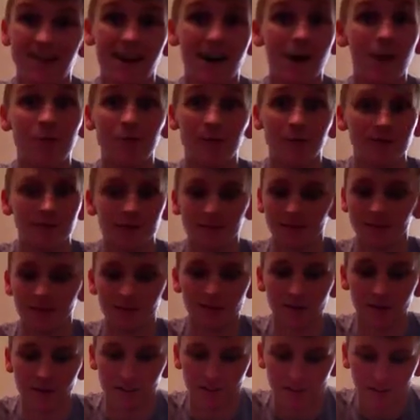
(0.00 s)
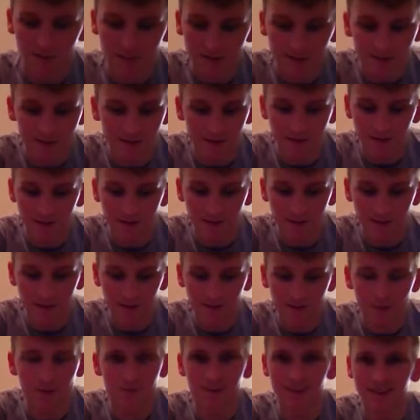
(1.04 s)
doubt it. I mean, Vince and
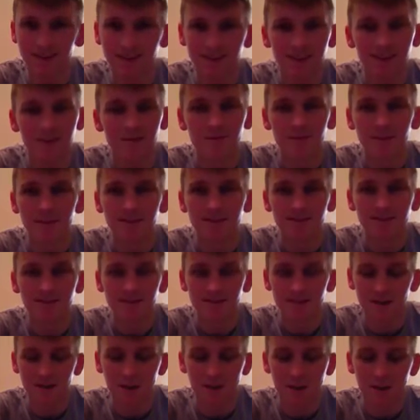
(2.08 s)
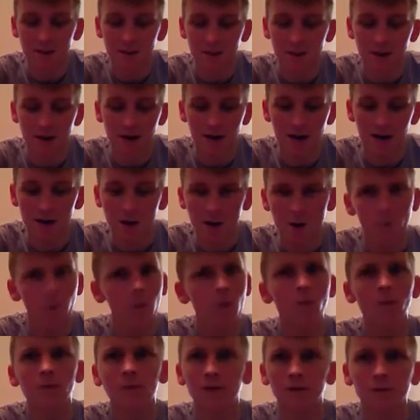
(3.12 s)
Cesaro are
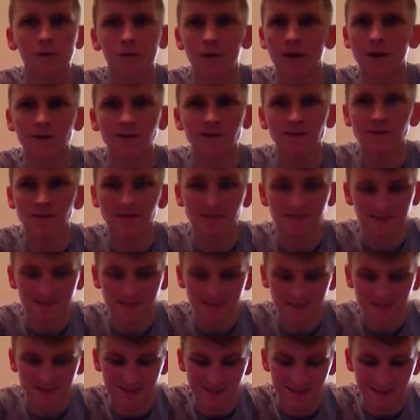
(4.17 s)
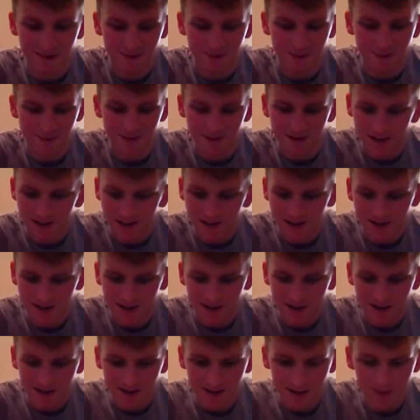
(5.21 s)
wonderful friends, so
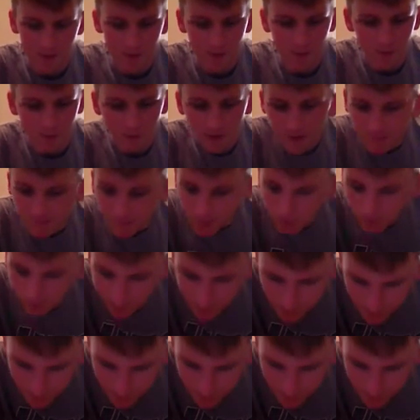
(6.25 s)
that won't ever come